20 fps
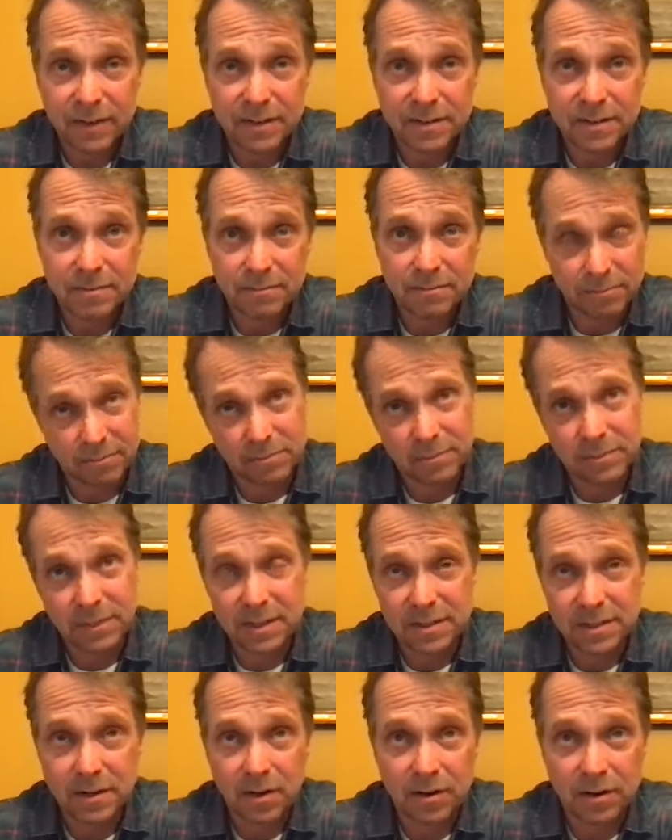He's
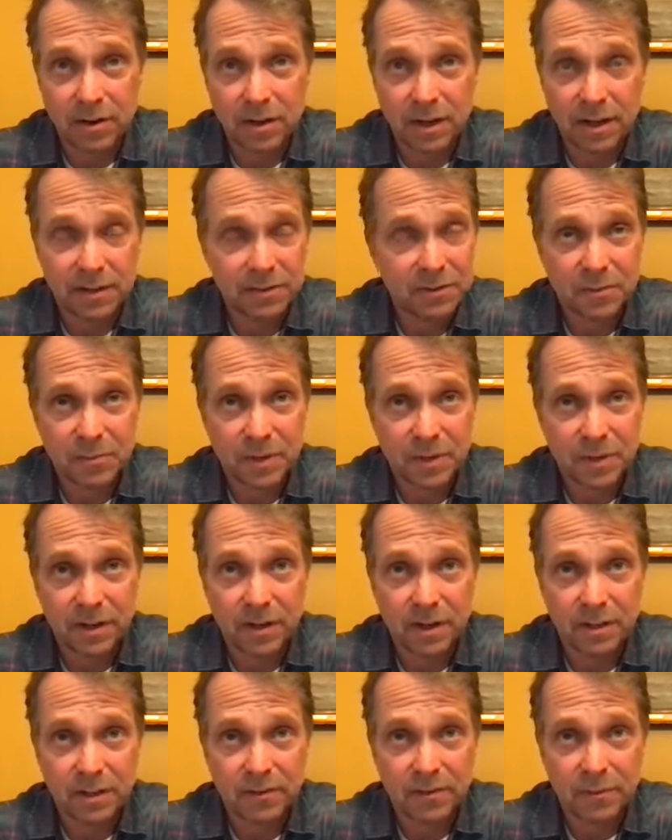an art collector. He's been a
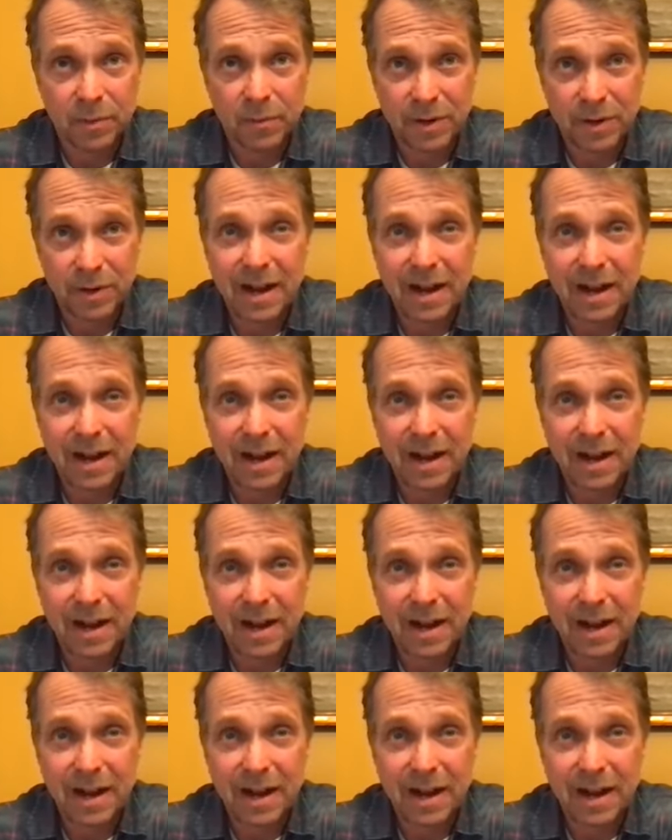collector for me.